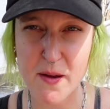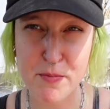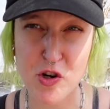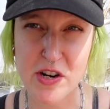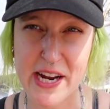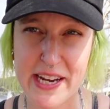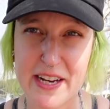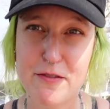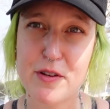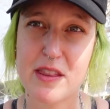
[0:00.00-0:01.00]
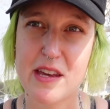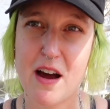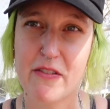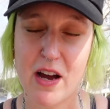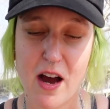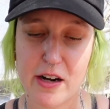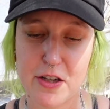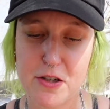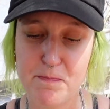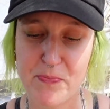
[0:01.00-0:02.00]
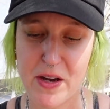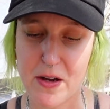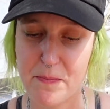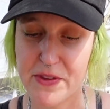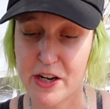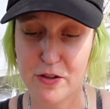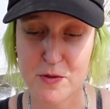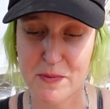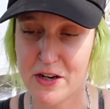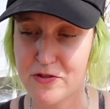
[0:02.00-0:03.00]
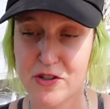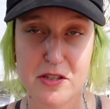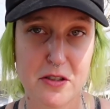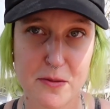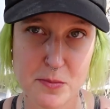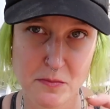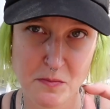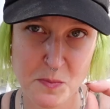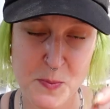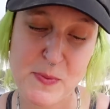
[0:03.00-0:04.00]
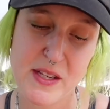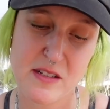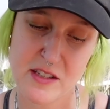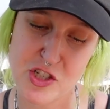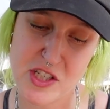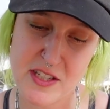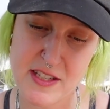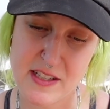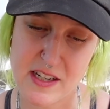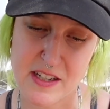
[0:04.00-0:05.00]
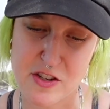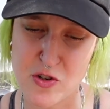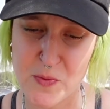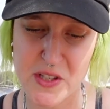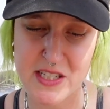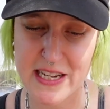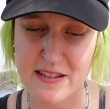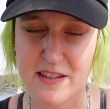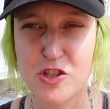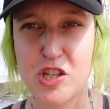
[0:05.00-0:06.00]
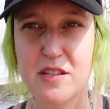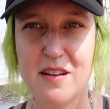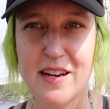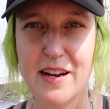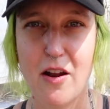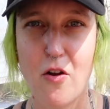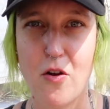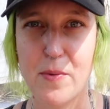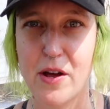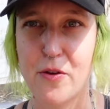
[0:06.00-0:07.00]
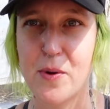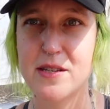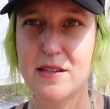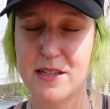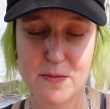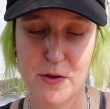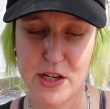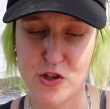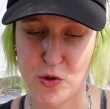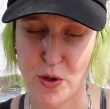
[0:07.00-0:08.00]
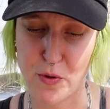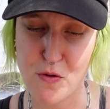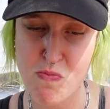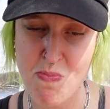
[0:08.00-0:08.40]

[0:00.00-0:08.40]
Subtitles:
pureed with the avocado. The heirloom tomatoes are still delicious. You don't really taste the cheese on it at all, but otherwise it is pretty enjoyable.